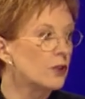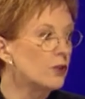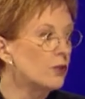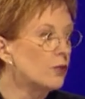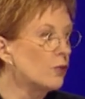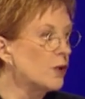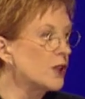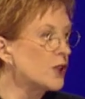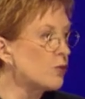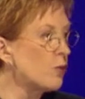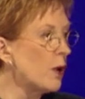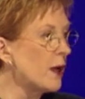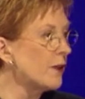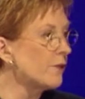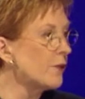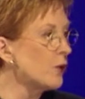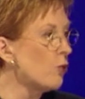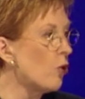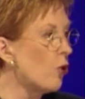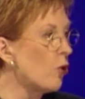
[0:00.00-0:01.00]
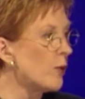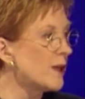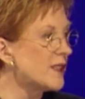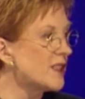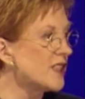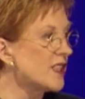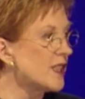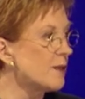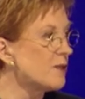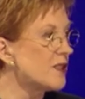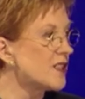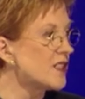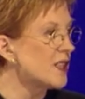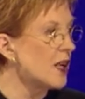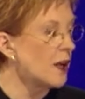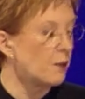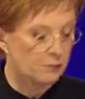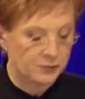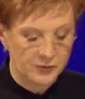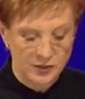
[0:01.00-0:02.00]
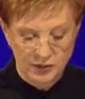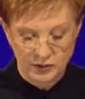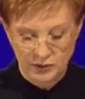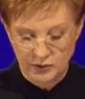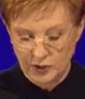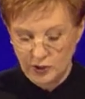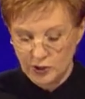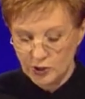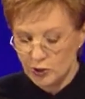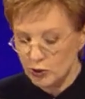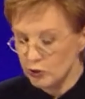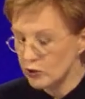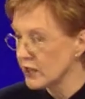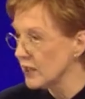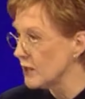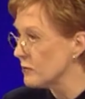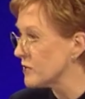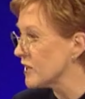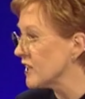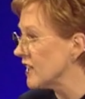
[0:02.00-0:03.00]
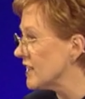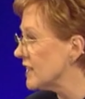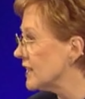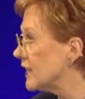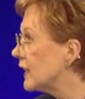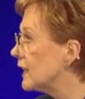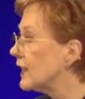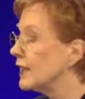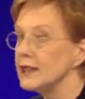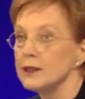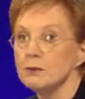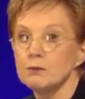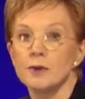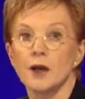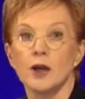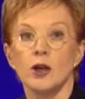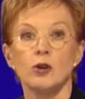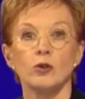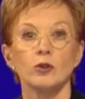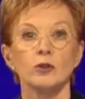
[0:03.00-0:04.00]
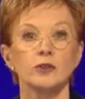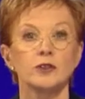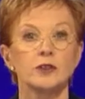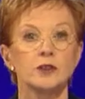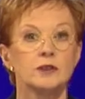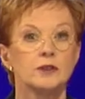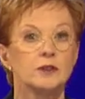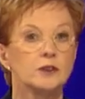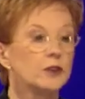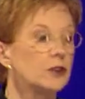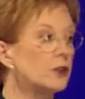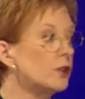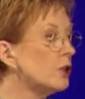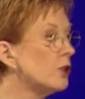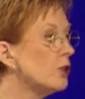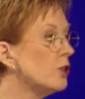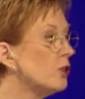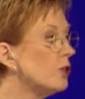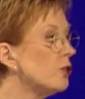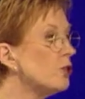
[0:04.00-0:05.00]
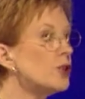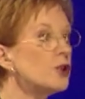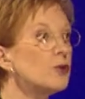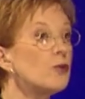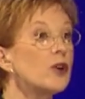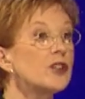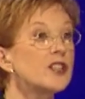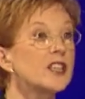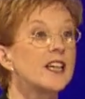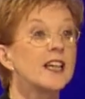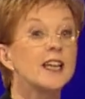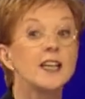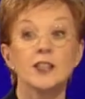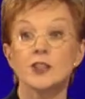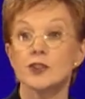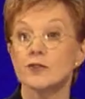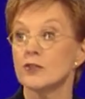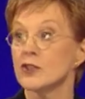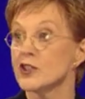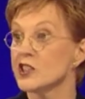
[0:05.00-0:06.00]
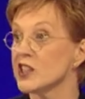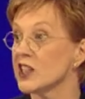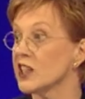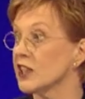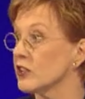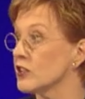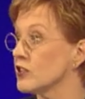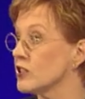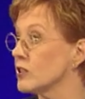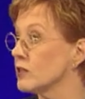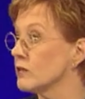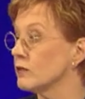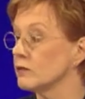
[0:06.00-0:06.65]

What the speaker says: Which one of you always seems stumped? Who keeps getting clean bowled? Who do you want to hit for 6?